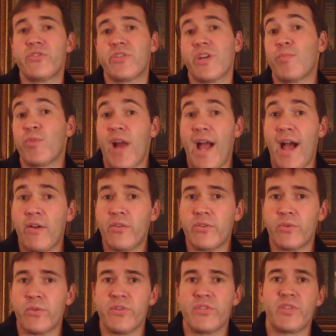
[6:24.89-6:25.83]
Some are
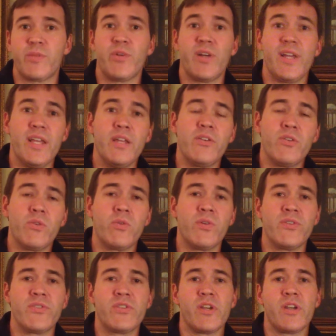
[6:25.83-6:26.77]
outdoors, some are
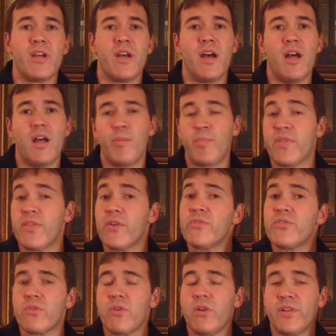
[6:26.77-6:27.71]
indoors, but
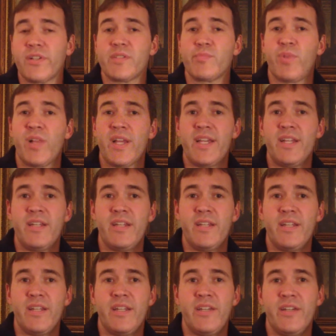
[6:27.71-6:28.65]
those are all explained
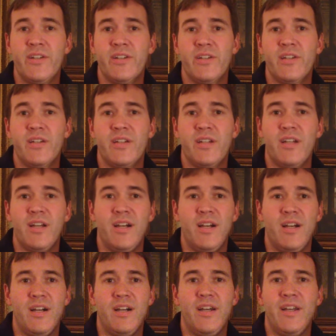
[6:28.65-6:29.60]
in here
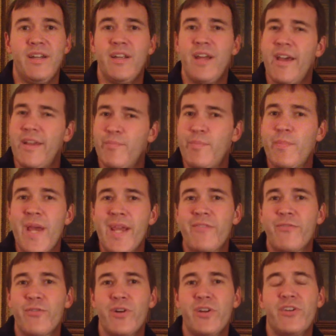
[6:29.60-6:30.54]
and
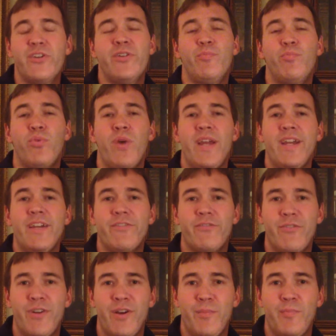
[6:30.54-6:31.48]
make for a good break
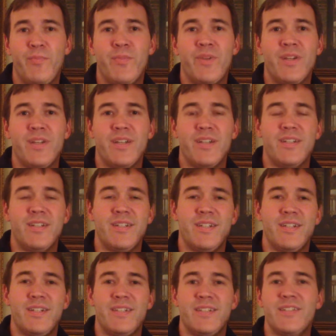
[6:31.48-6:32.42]
from
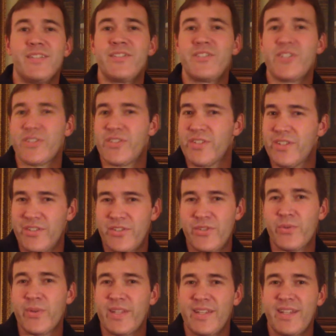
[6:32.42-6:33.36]
just
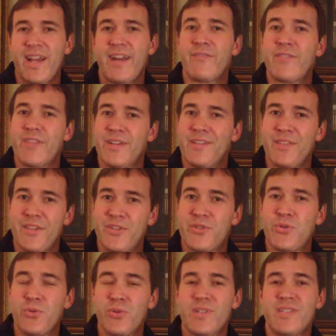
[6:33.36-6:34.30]
doing kind of the
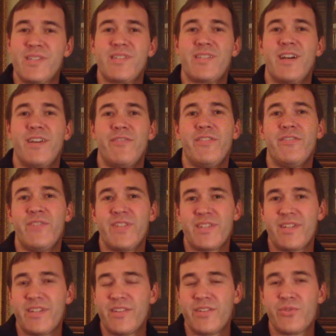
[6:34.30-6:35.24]
tourist stuff and
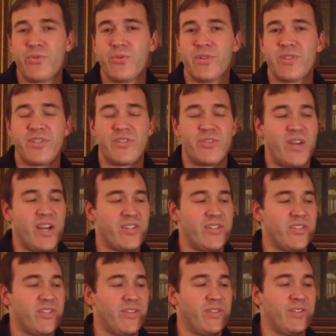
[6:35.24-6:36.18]
visiting the tourist
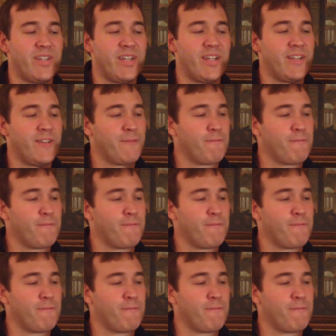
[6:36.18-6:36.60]
attractions all day.